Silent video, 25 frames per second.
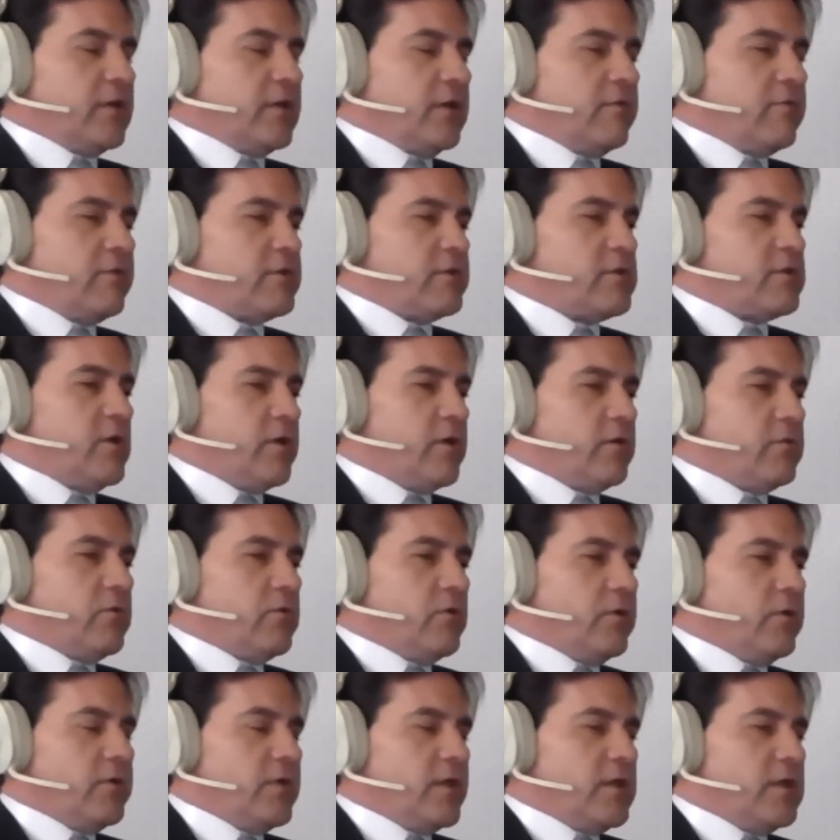If it's not
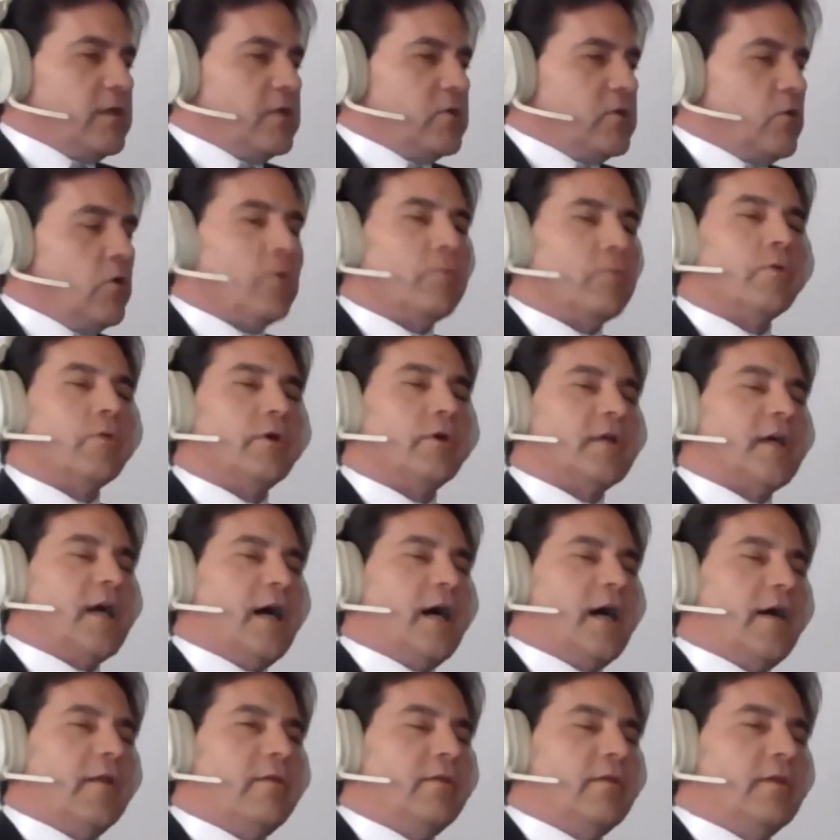on the corporate
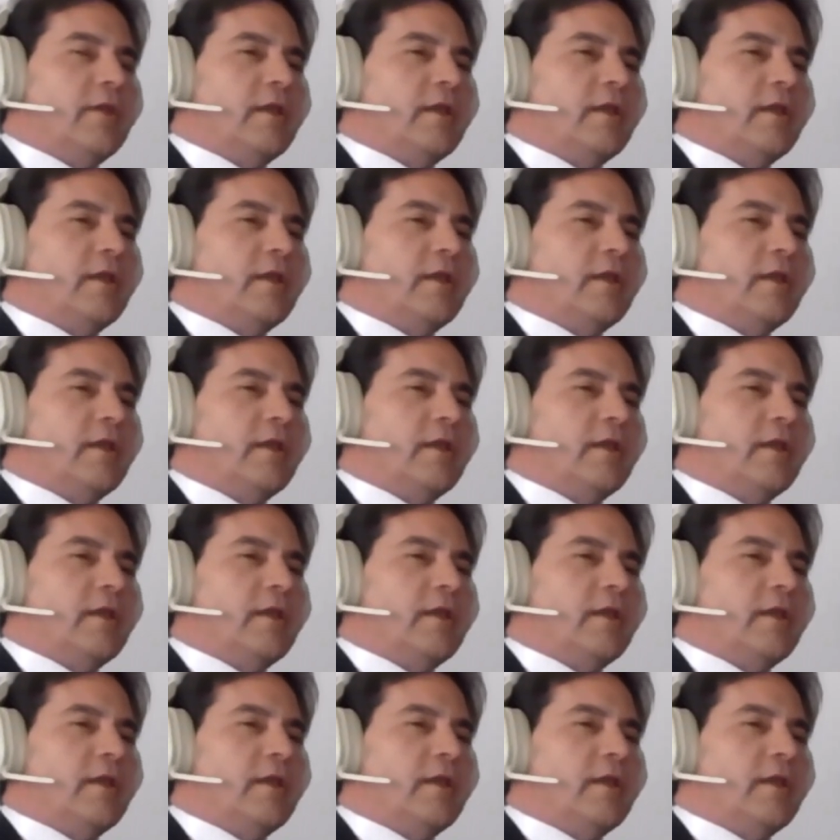card